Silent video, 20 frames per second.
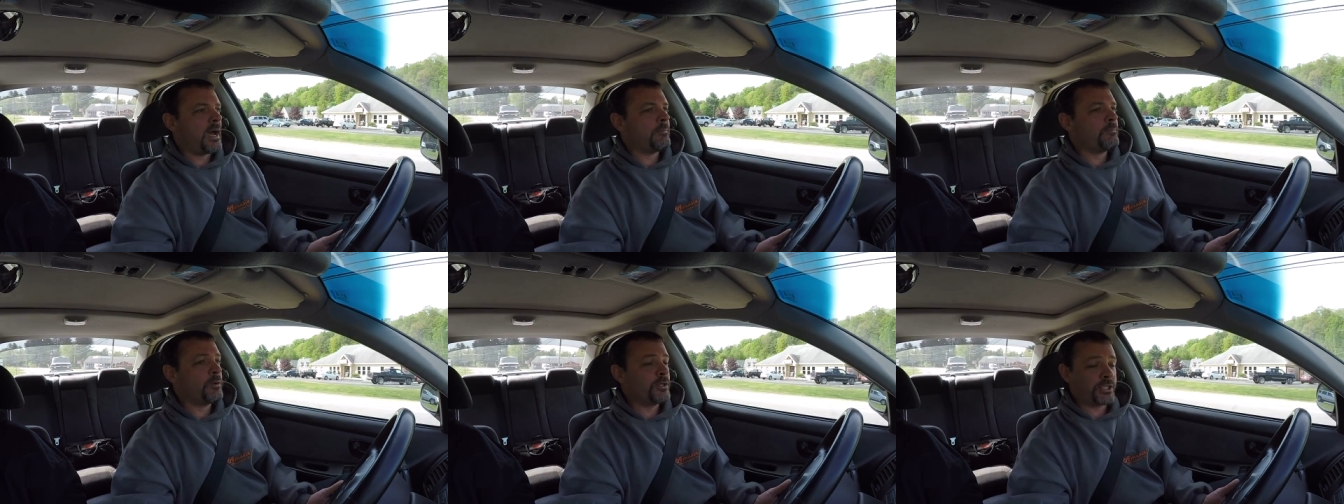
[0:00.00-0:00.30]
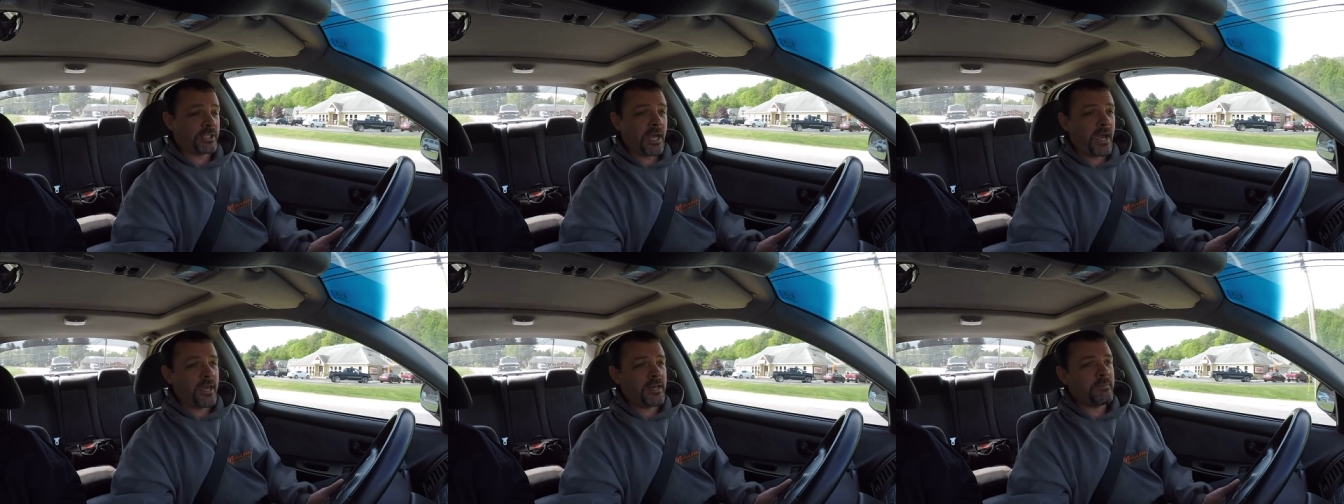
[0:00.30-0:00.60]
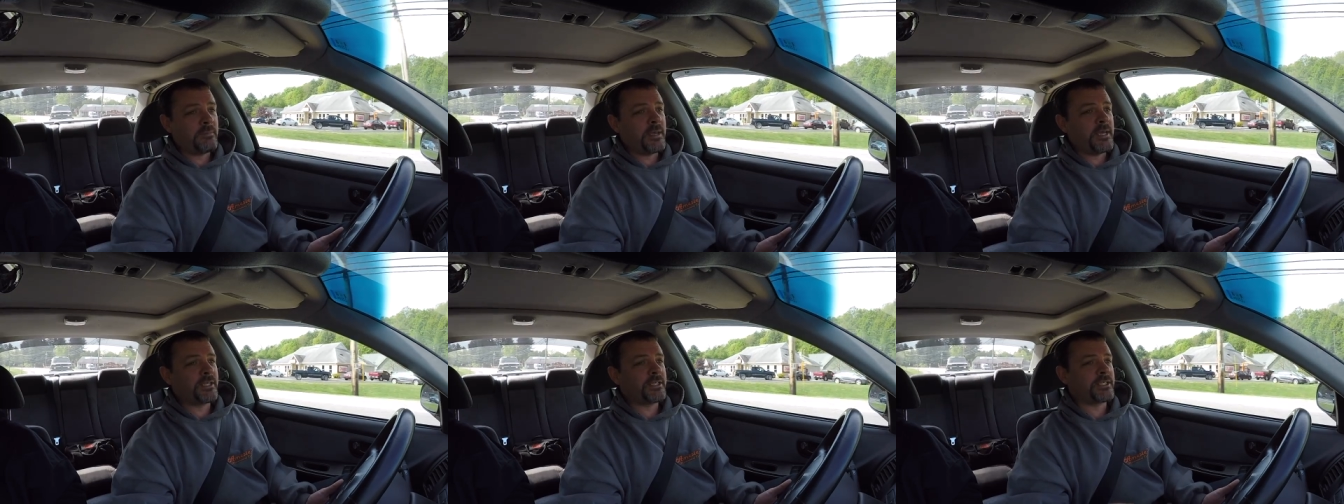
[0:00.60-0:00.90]
Which kind
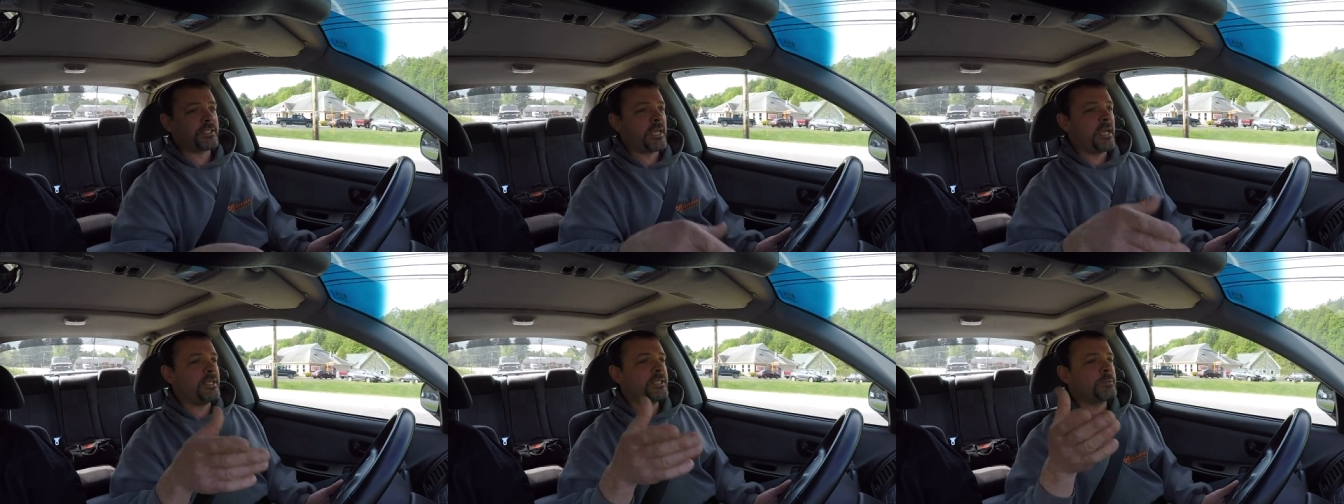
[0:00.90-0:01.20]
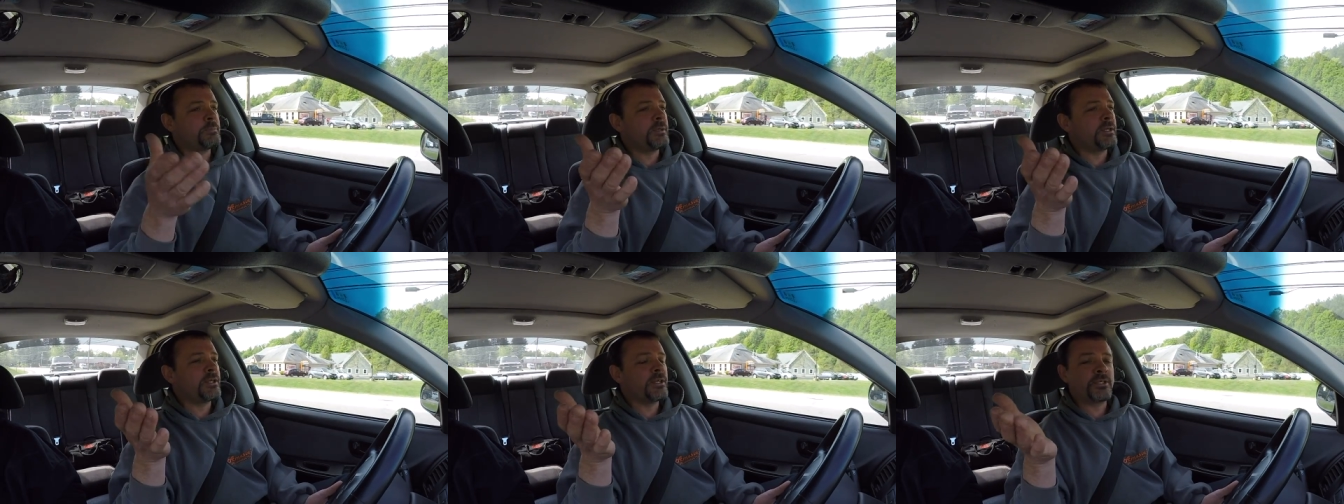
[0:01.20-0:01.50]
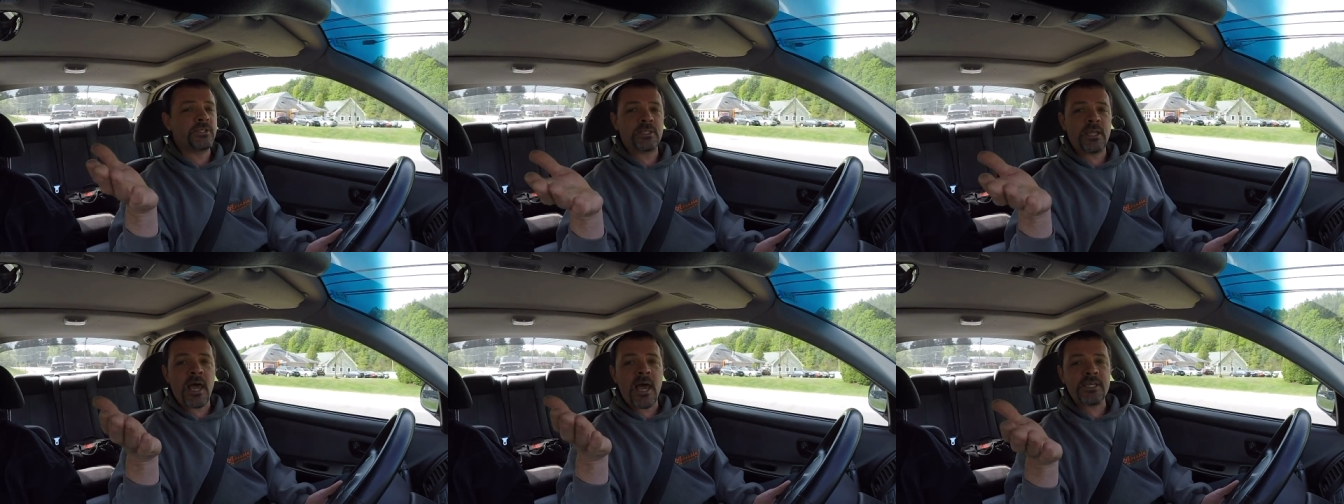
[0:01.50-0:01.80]
of makes sense
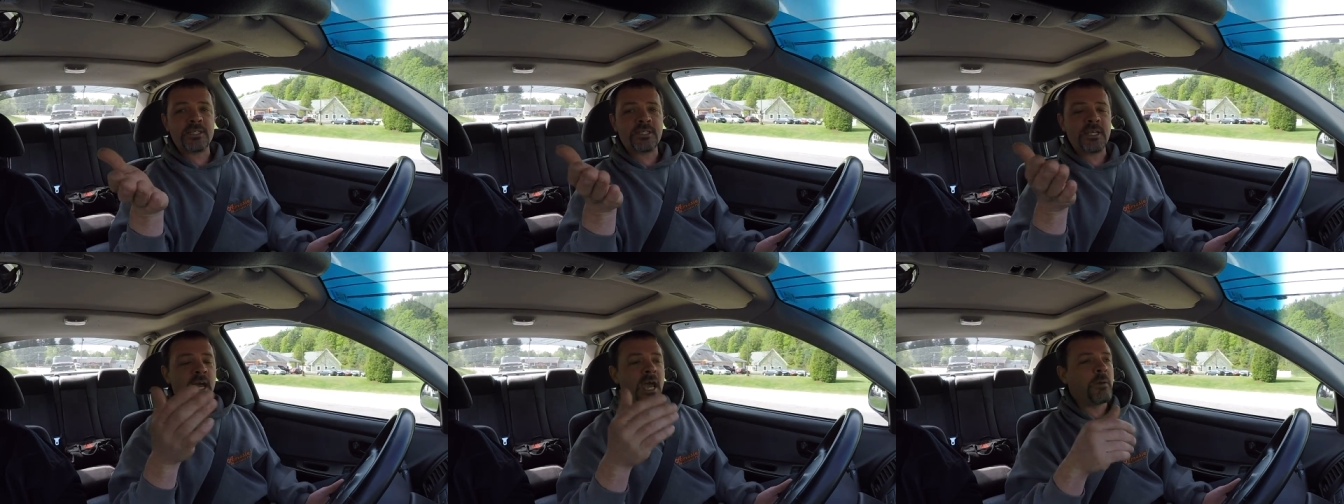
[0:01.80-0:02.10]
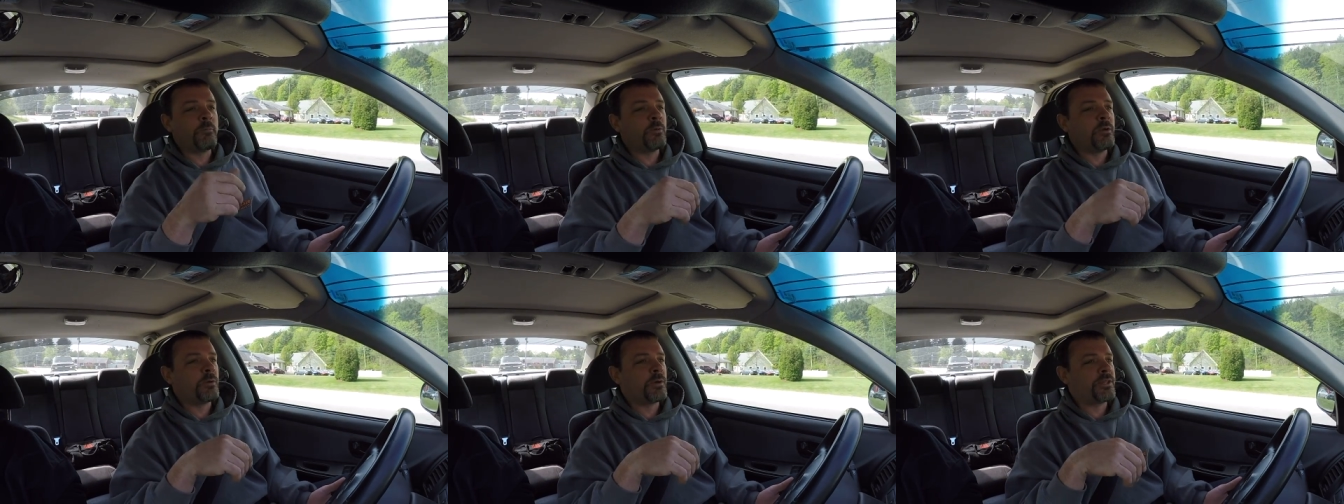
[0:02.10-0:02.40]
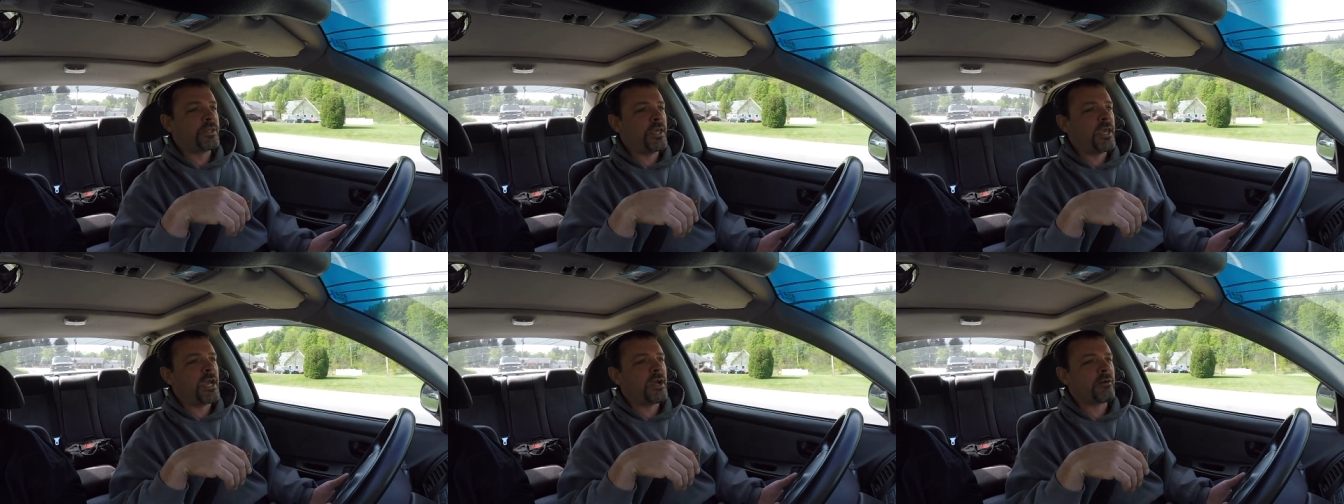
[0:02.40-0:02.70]
because last time we were
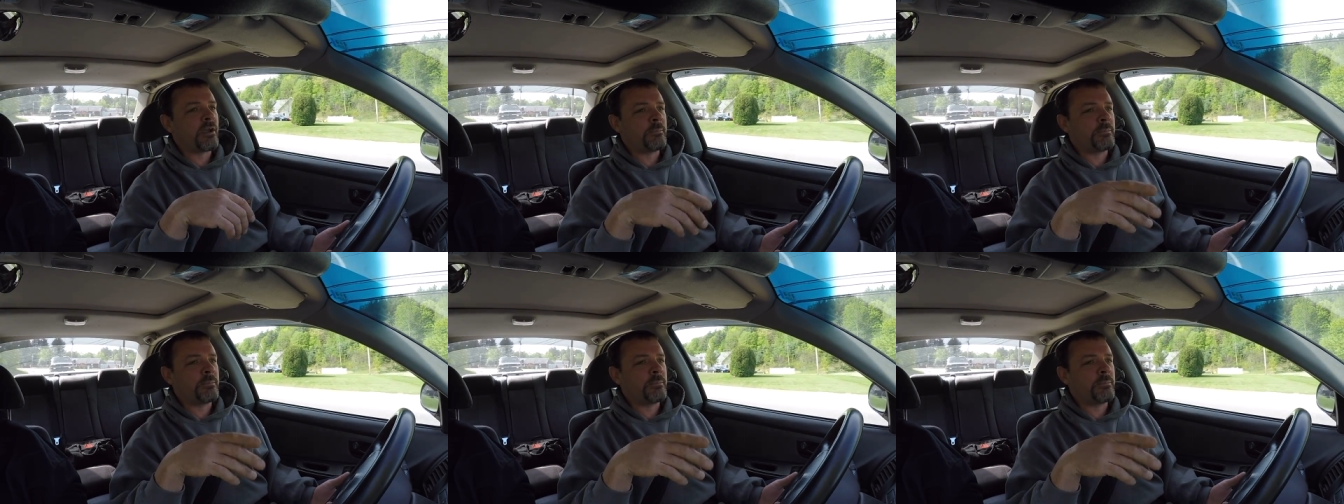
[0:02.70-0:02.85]
there,